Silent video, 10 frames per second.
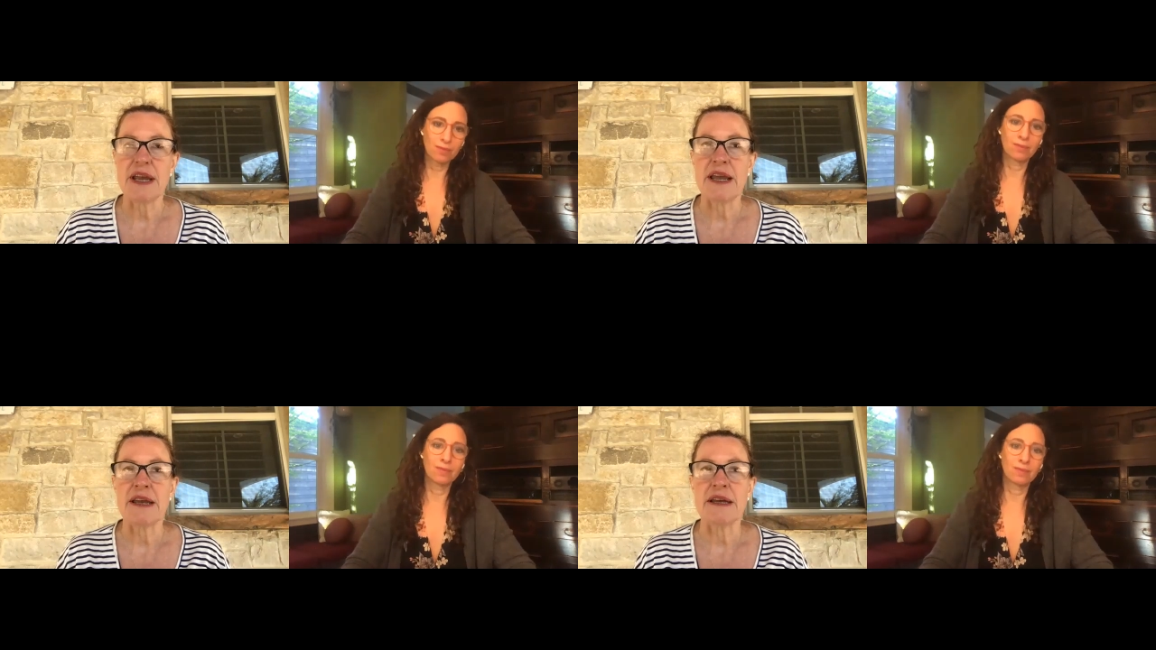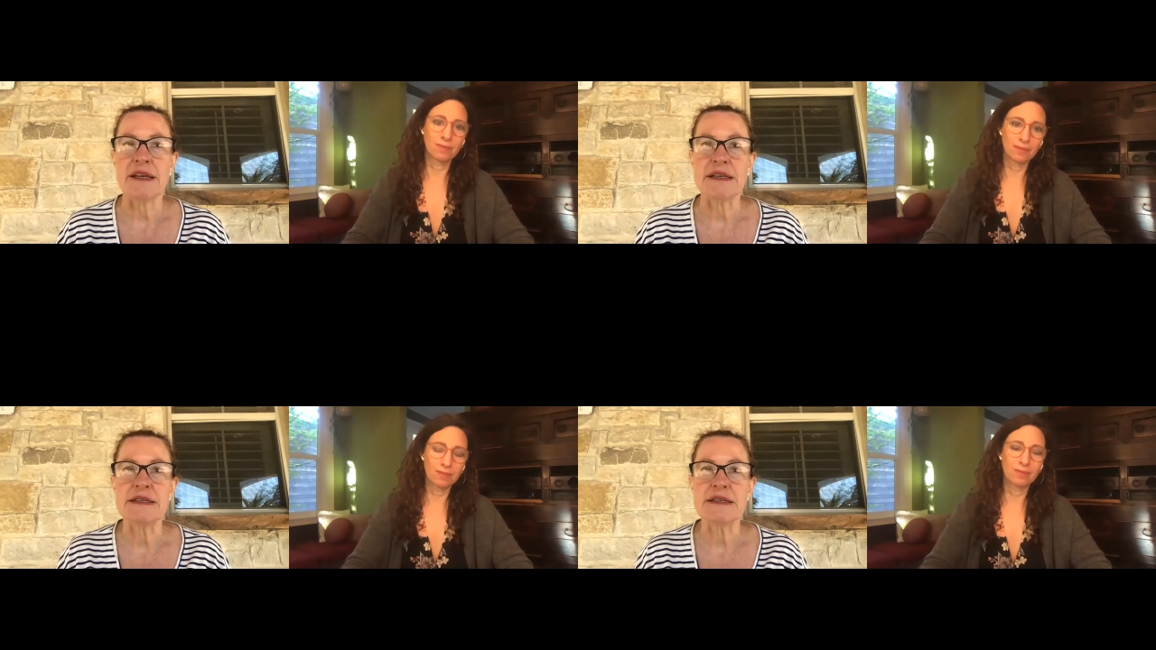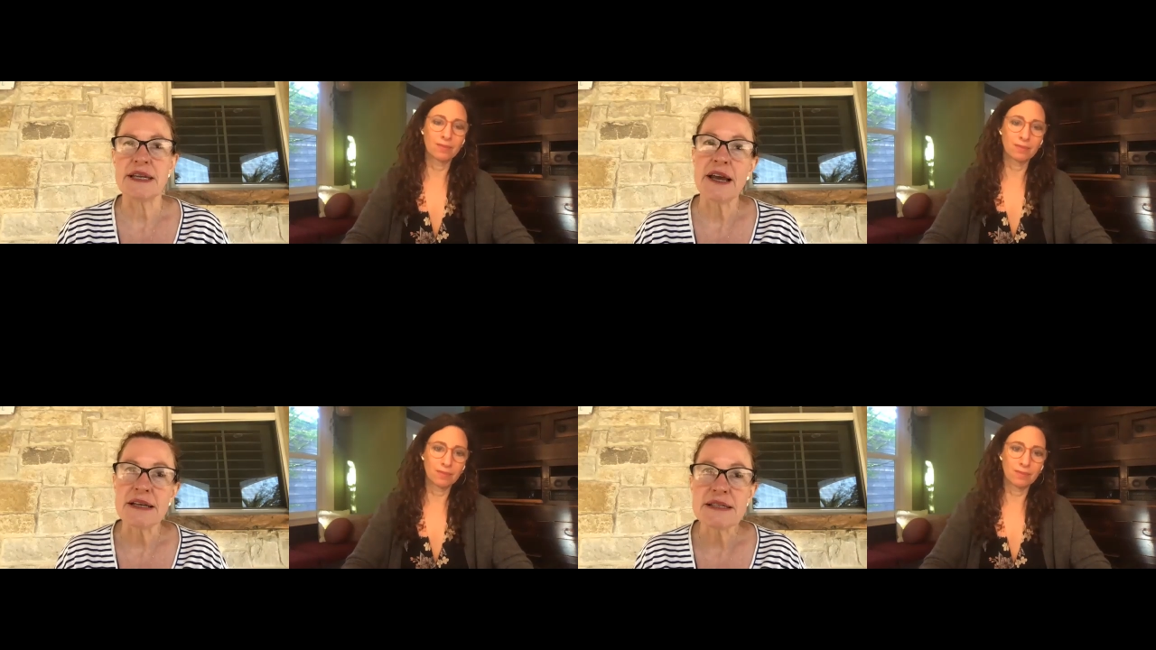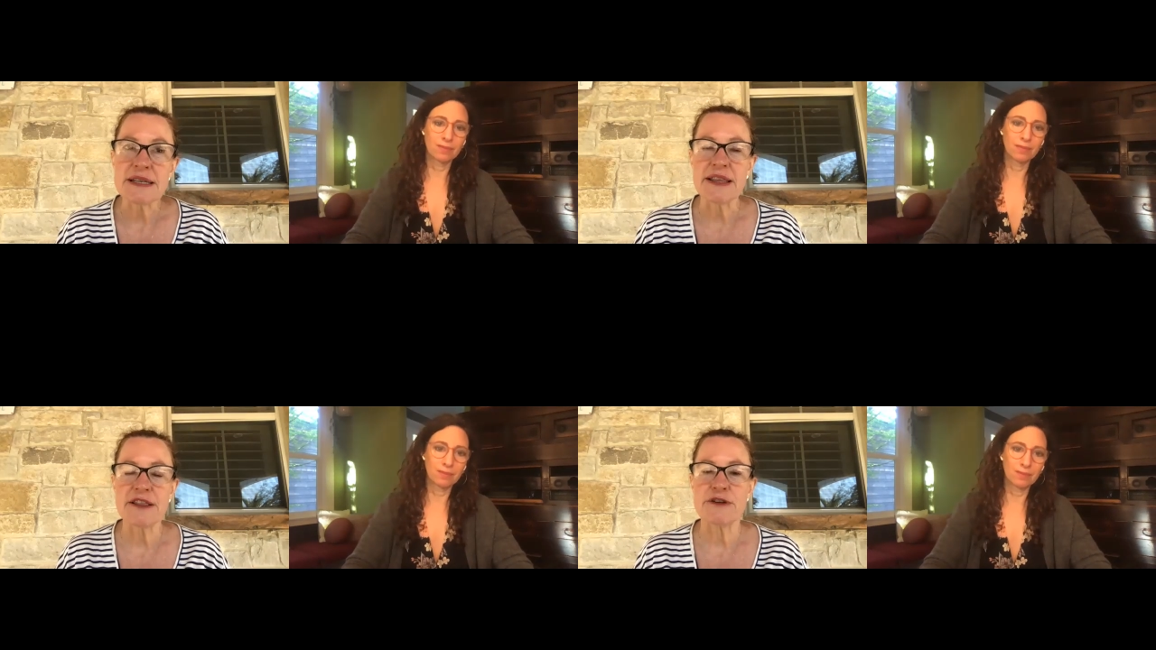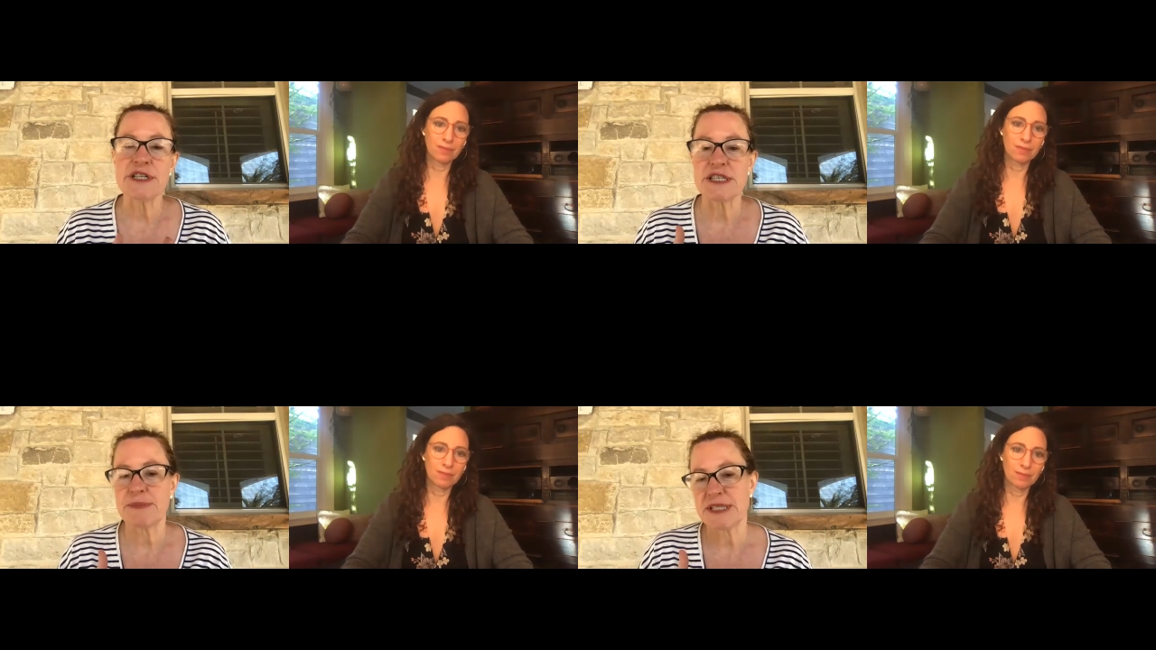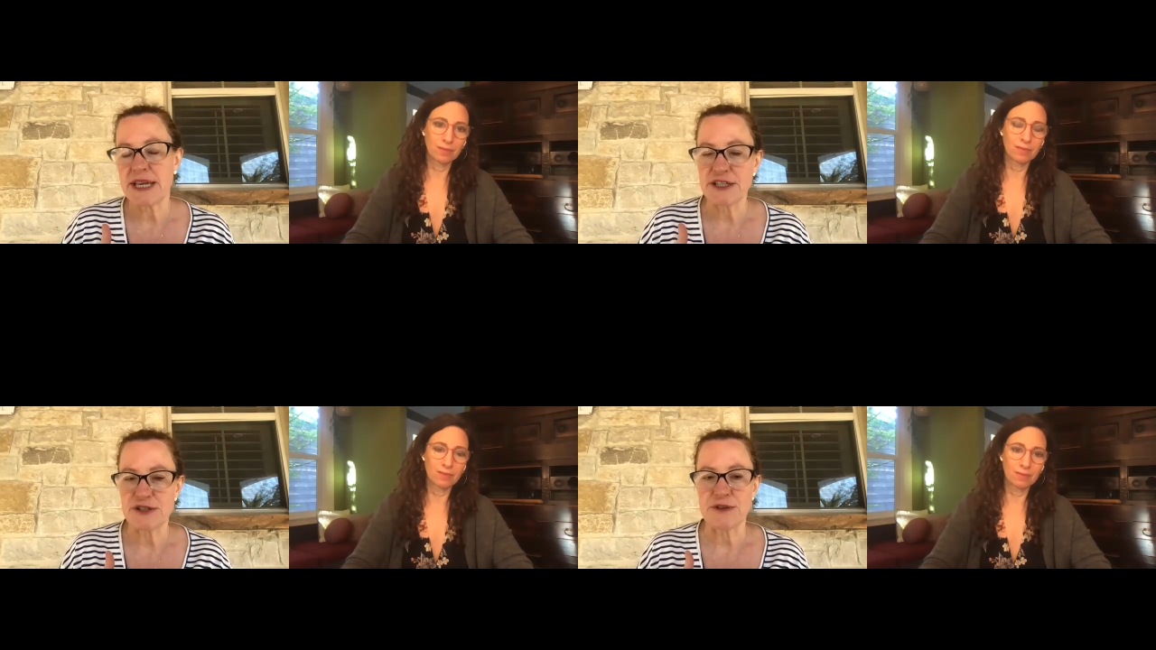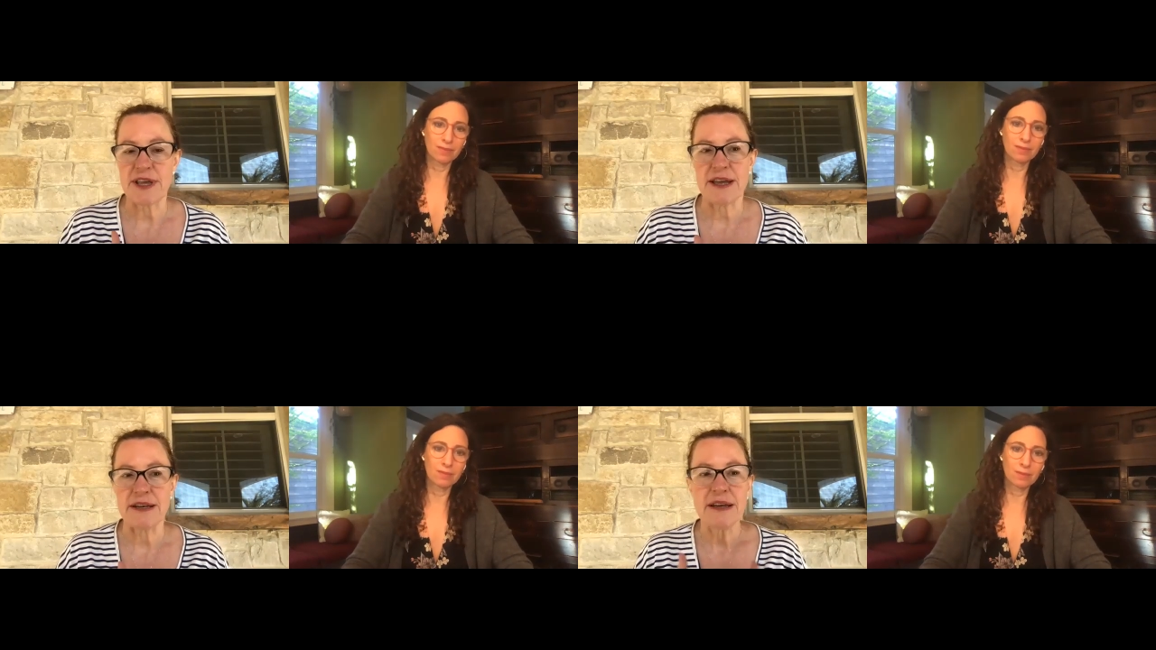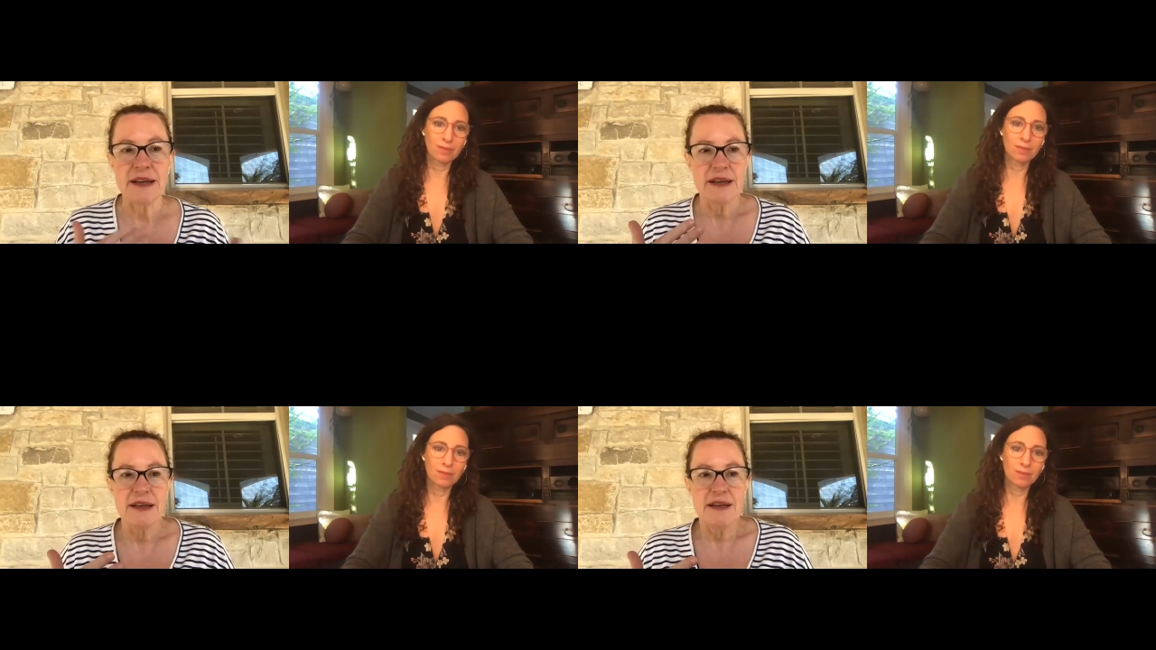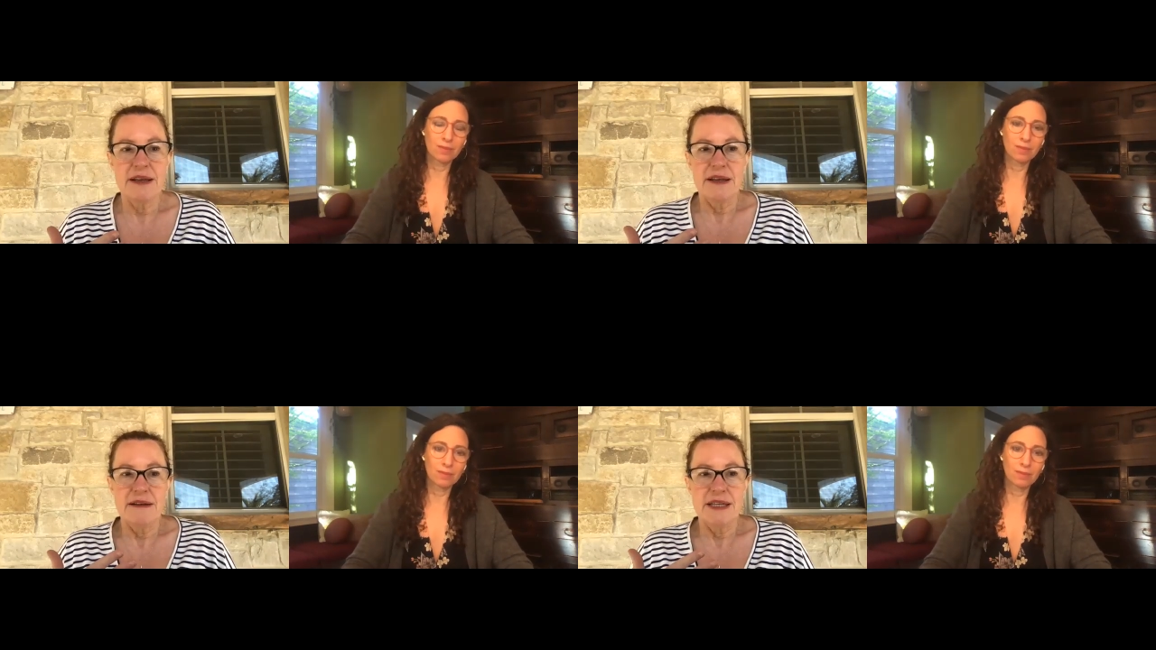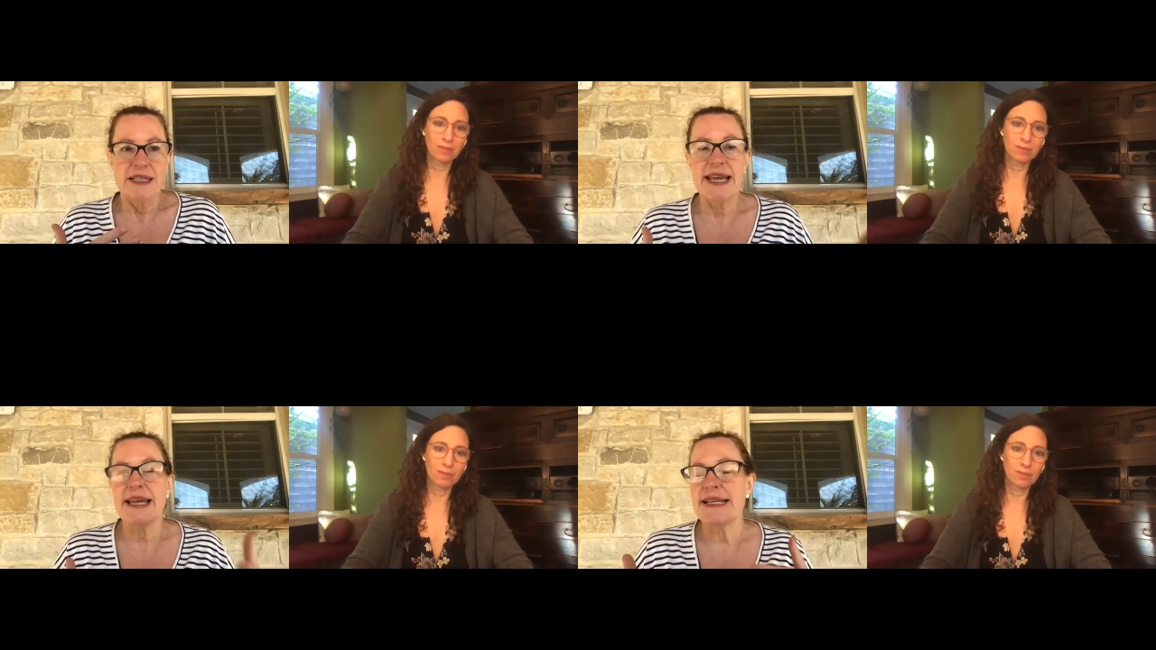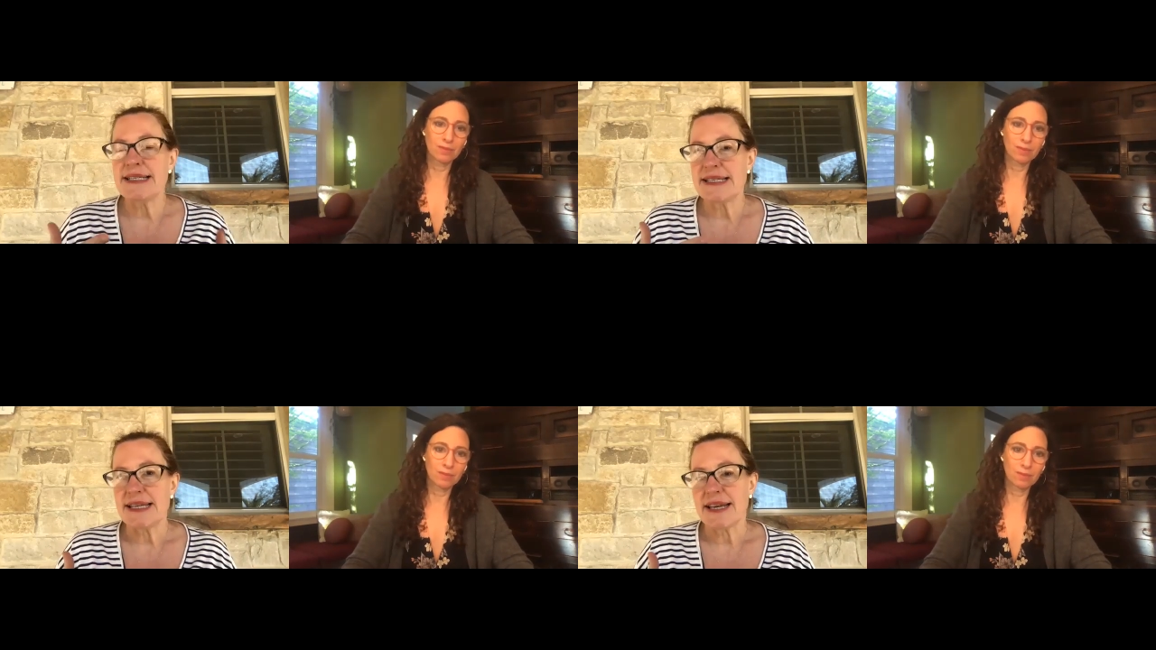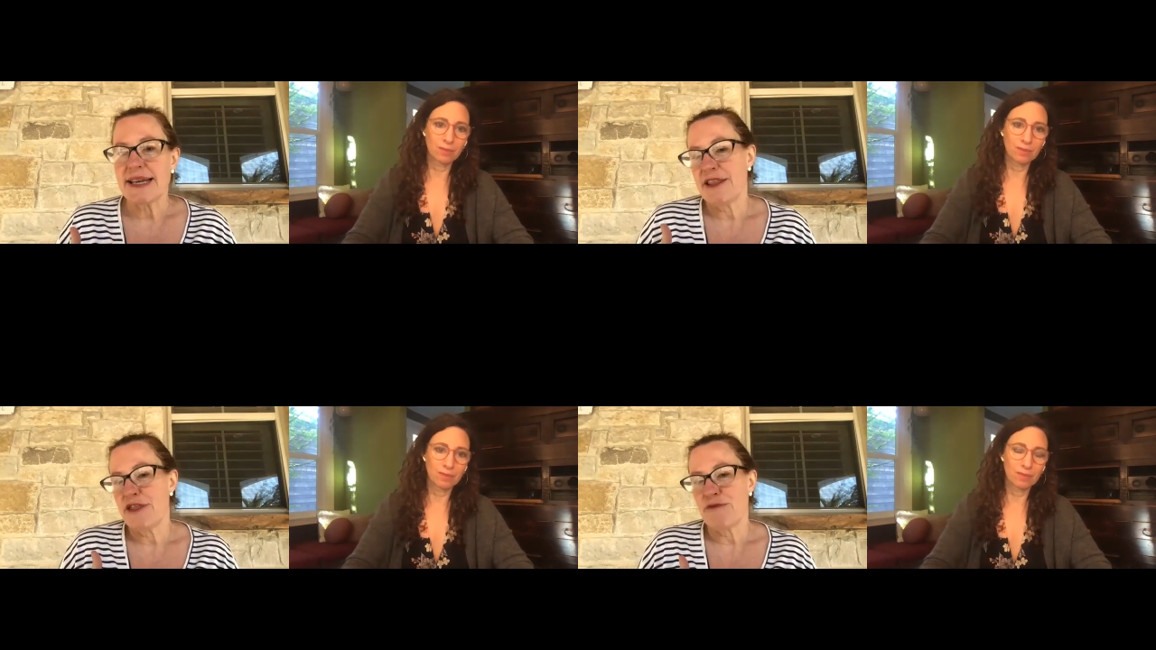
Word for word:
Speaker 1: And yes, I think there is a potential that getting sick can